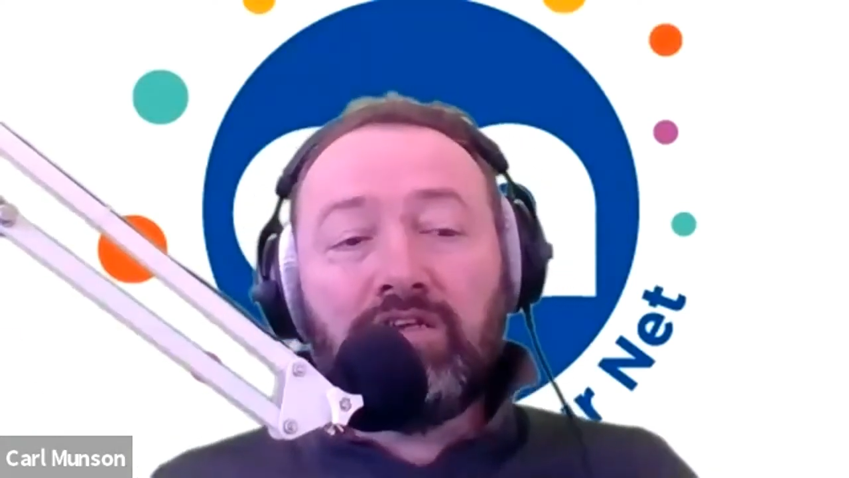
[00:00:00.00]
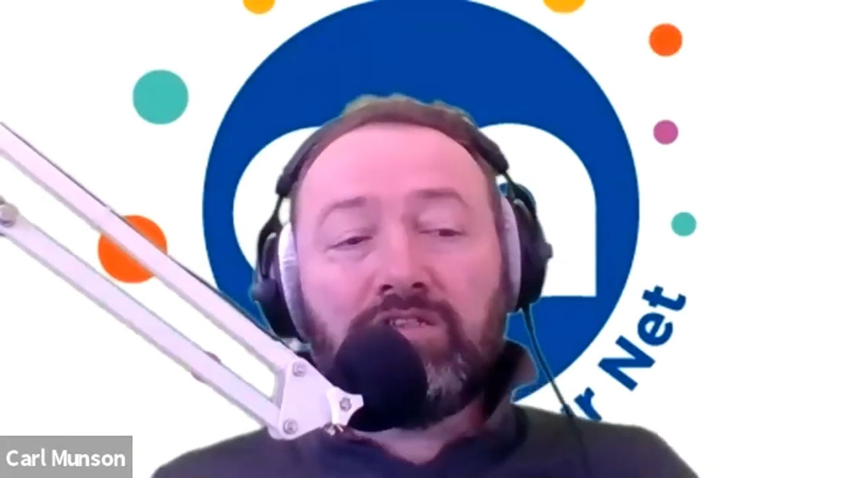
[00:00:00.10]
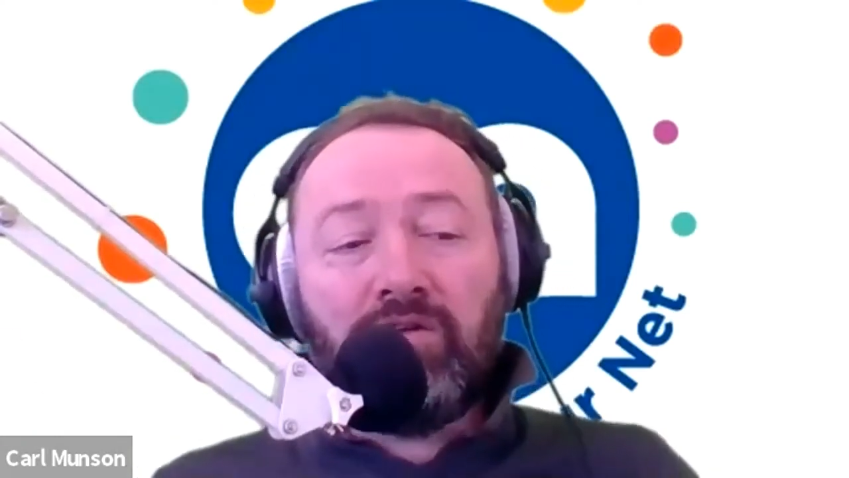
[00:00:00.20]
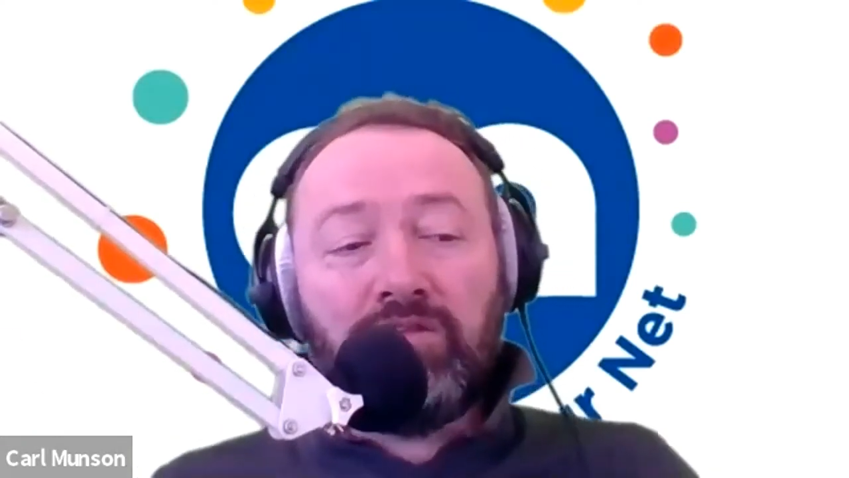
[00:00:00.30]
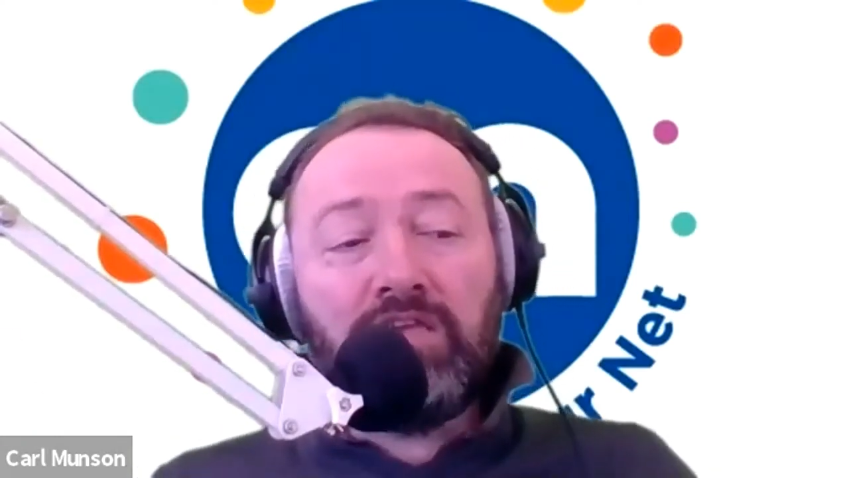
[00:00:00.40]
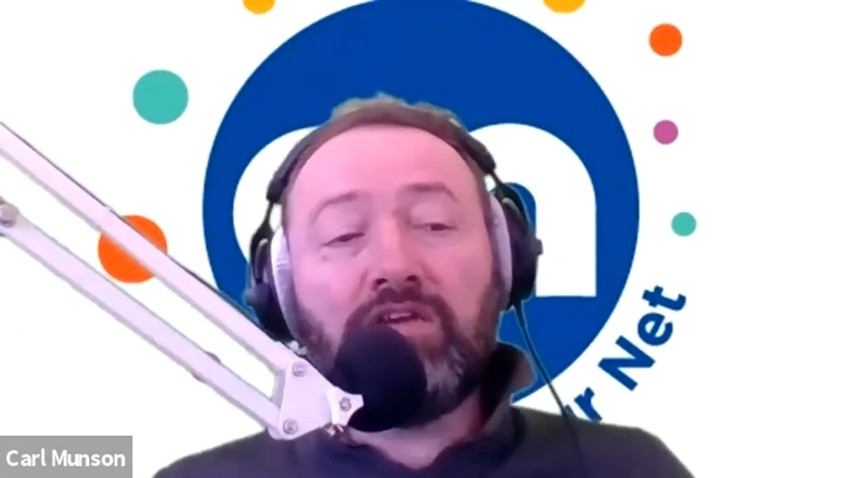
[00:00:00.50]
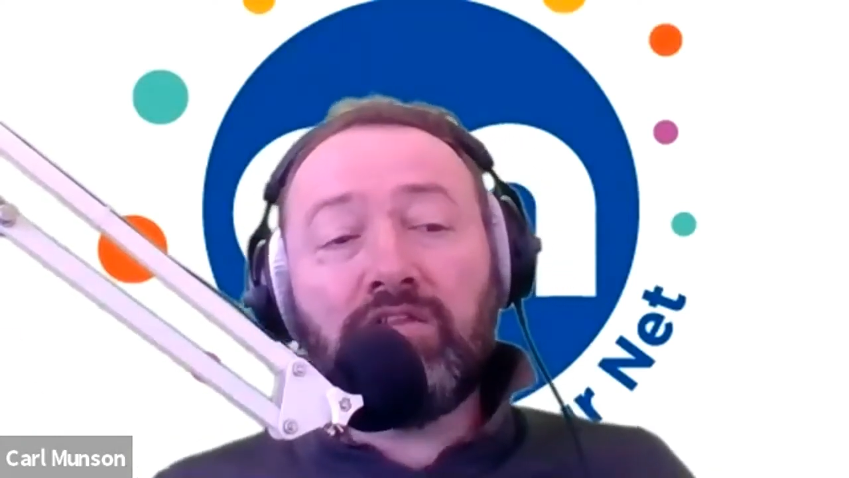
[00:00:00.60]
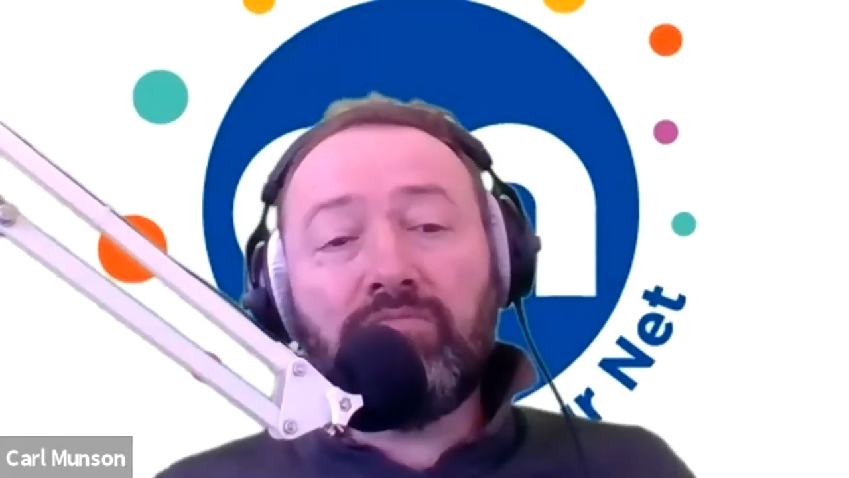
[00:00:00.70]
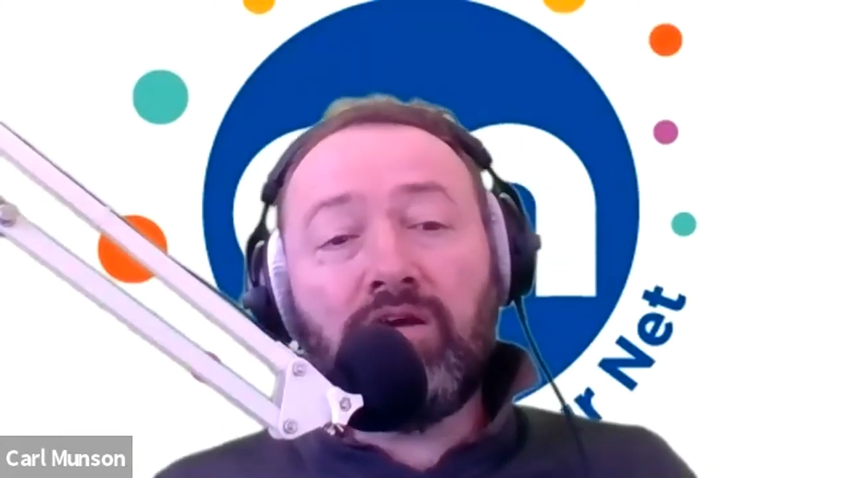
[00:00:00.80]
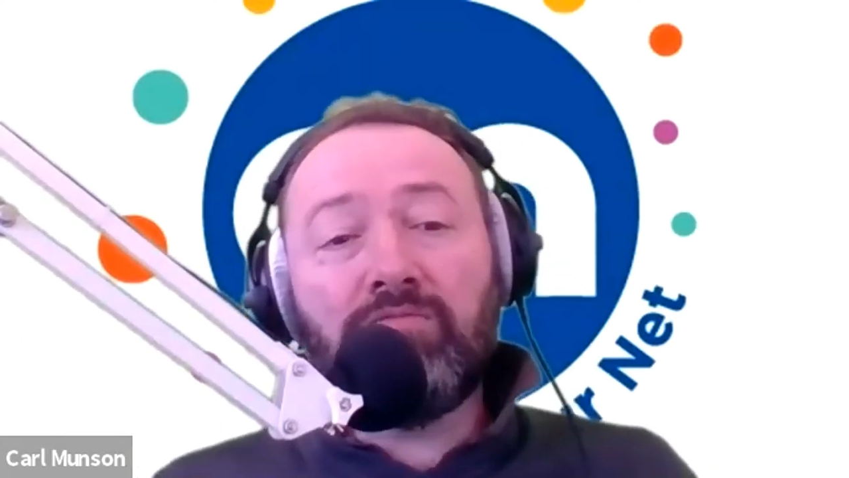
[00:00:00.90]
So I think at
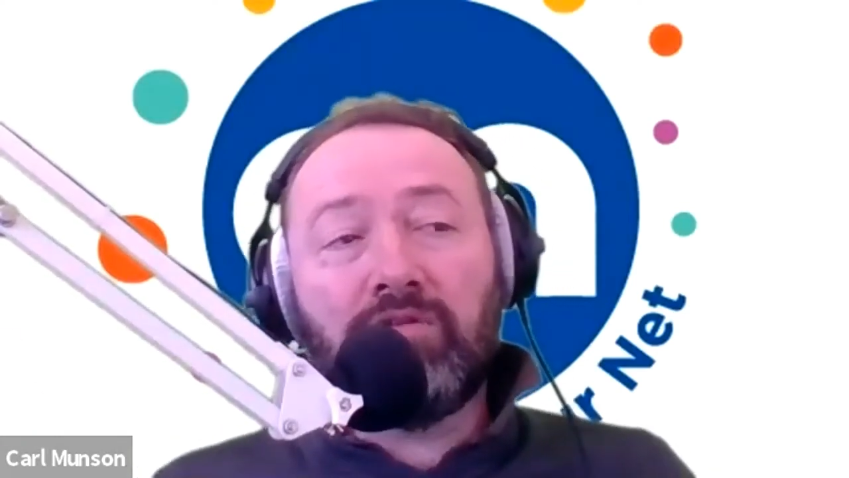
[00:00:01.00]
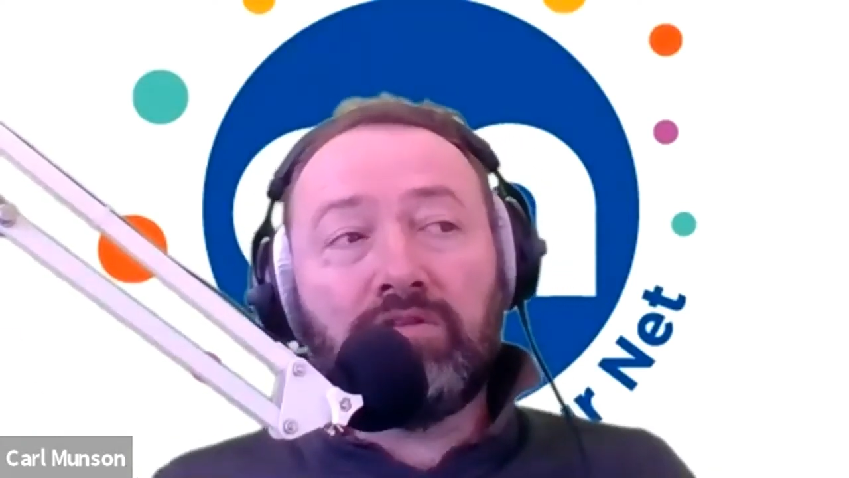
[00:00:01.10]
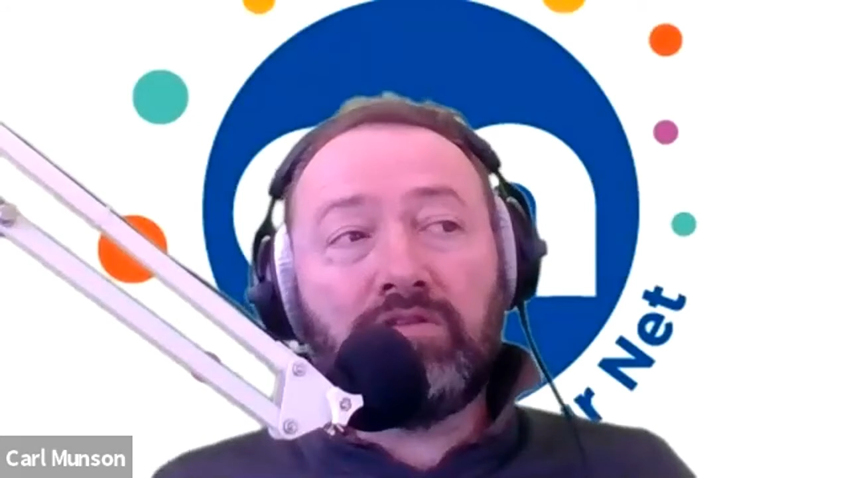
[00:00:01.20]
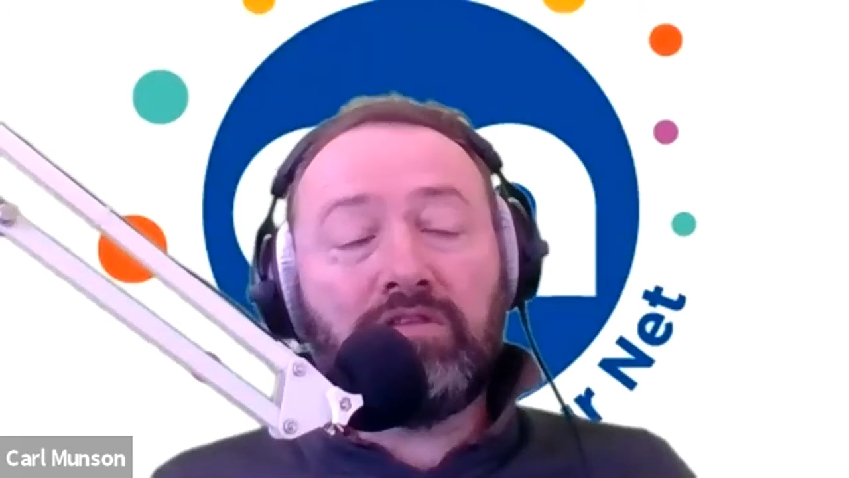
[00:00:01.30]
the moment